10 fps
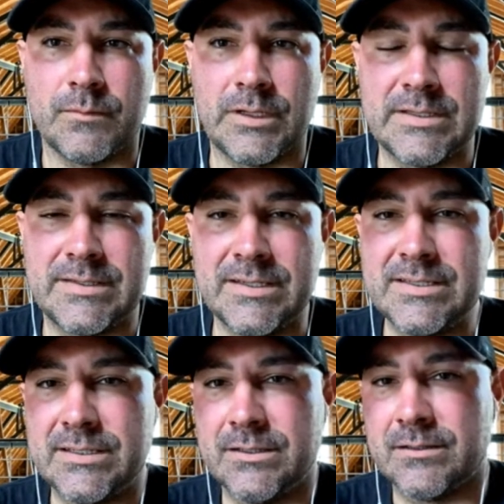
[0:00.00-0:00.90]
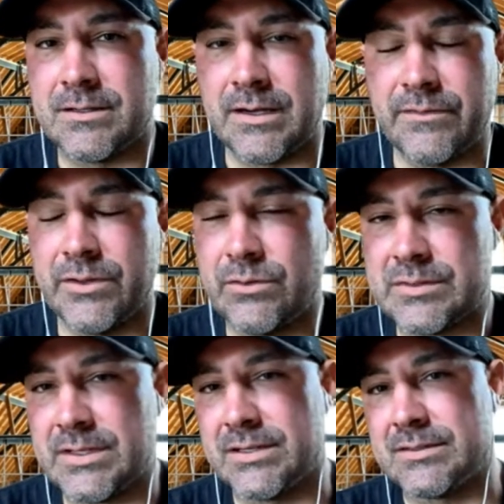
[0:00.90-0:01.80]
it's easy to cover those
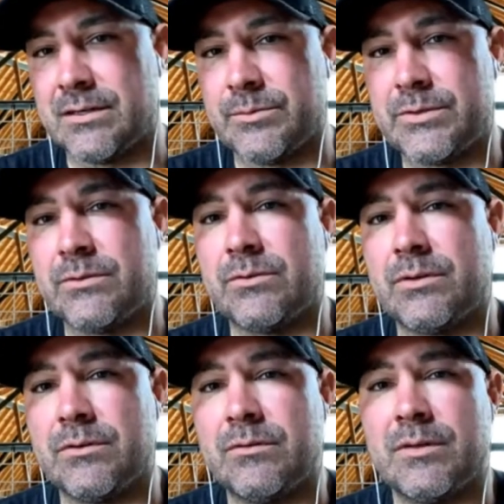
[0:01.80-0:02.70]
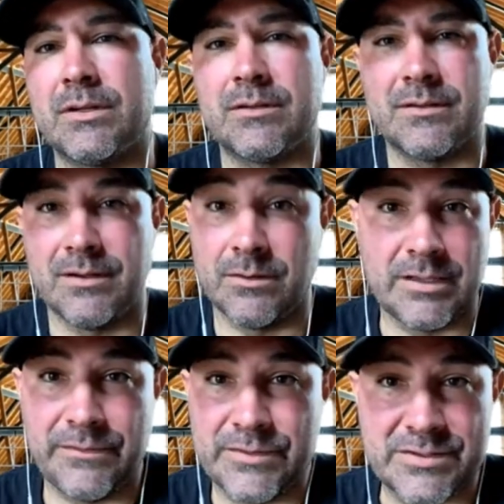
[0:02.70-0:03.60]
things up too, like, oh,
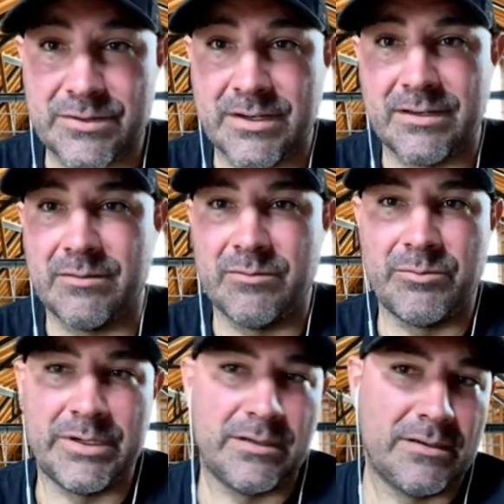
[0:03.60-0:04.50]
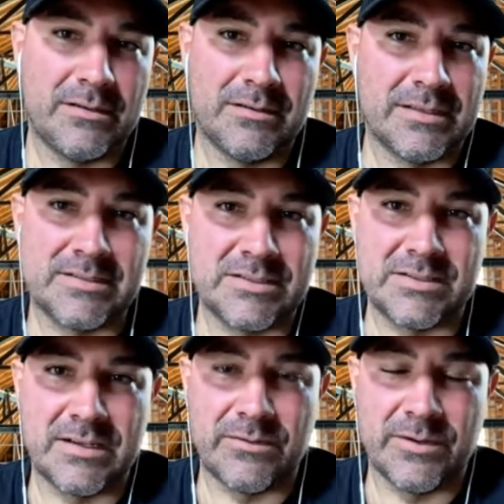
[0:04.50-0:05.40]
life is great, but that's just
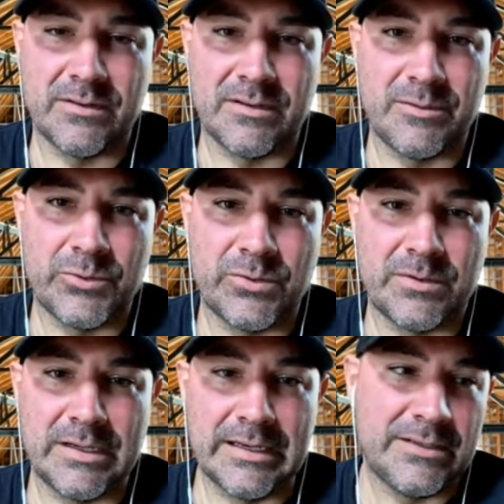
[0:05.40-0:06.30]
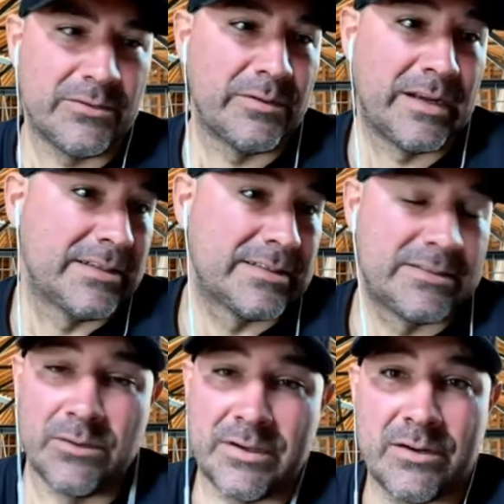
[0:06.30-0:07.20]
not real anymore. And I just
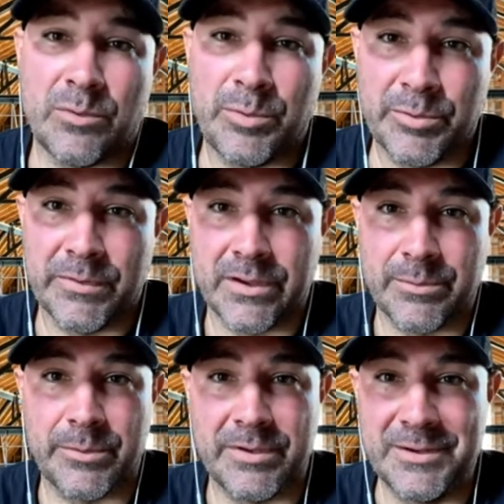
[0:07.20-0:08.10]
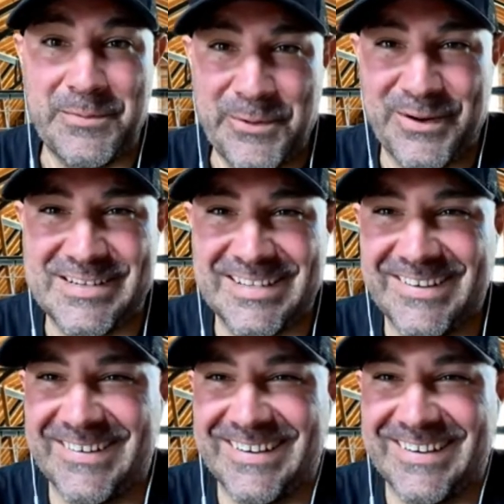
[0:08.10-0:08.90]
don't care what people think about me anymore. So